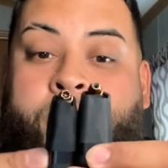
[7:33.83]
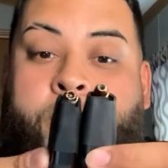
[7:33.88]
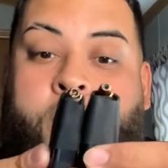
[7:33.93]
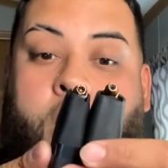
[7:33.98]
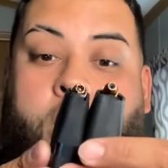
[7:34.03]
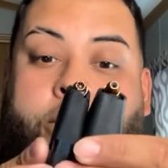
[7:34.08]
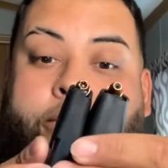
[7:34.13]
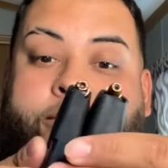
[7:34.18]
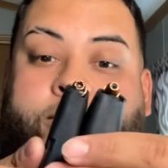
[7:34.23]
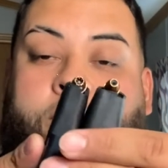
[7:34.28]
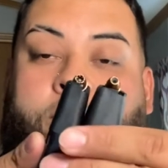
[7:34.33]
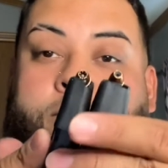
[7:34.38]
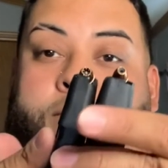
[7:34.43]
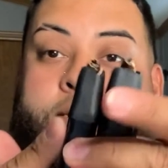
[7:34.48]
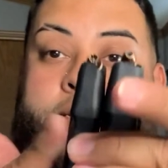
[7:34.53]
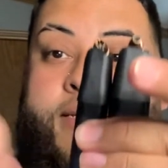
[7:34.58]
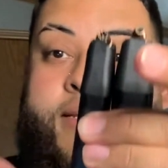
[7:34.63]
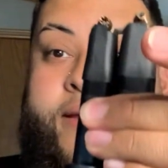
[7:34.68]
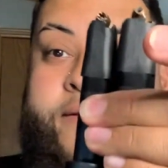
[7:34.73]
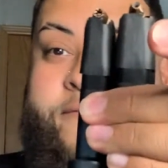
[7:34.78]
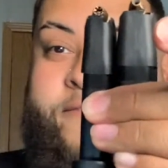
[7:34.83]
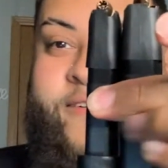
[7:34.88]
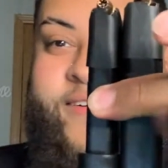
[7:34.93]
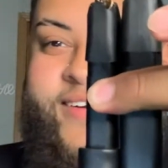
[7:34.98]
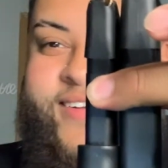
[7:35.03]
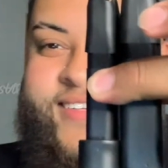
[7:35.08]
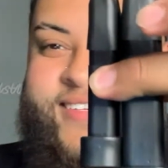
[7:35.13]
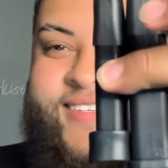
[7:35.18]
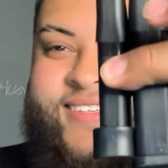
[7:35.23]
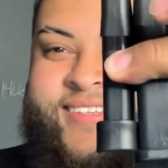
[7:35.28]
Also, the
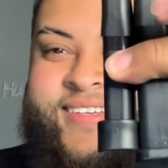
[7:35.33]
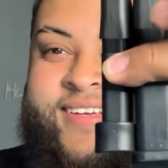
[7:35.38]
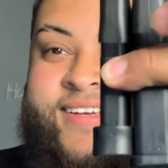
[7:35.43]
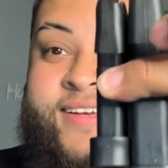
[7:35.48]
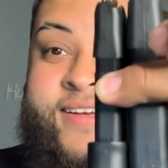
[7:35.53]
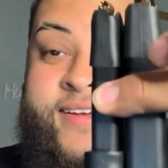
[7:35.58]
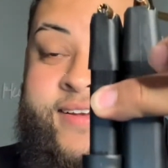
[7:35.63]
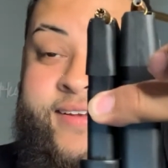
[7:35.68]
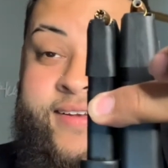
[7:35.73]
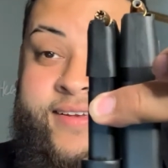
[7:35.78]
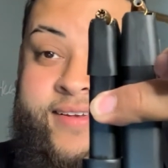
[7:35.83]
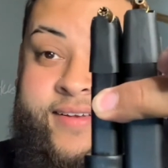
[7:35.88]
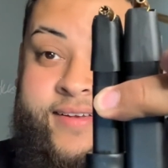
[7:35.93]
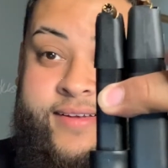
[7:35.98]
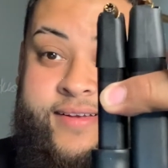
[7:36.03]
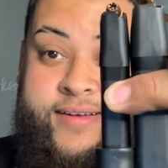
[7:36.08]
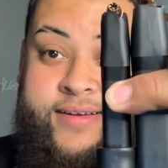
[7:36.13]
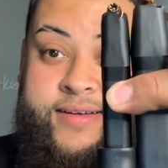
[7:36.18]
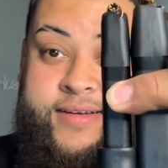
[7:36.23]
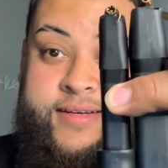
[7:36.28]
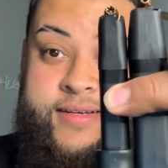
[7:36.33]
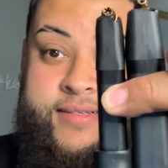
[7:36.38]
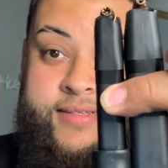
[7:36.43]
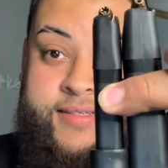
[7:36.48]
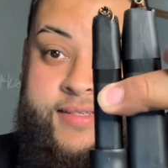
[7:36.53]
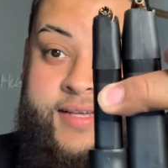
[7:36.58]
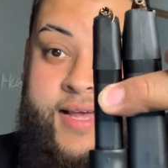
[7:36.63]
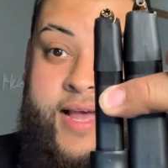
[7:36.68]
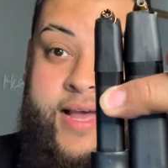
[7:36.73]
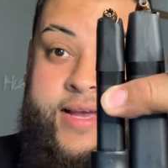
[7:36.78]
difference in
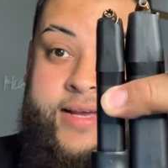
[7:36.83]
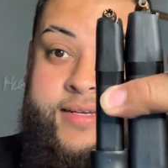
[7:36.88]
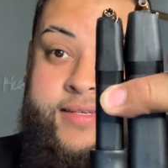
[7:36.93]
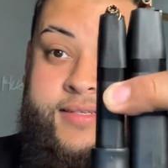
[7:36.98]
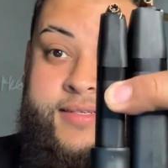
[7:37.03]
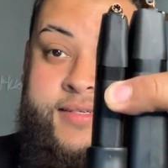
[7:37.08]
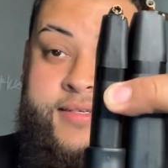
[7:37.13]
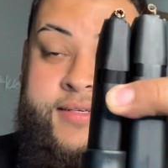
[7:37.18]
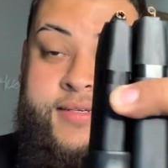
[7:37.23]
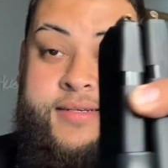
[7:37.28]
size,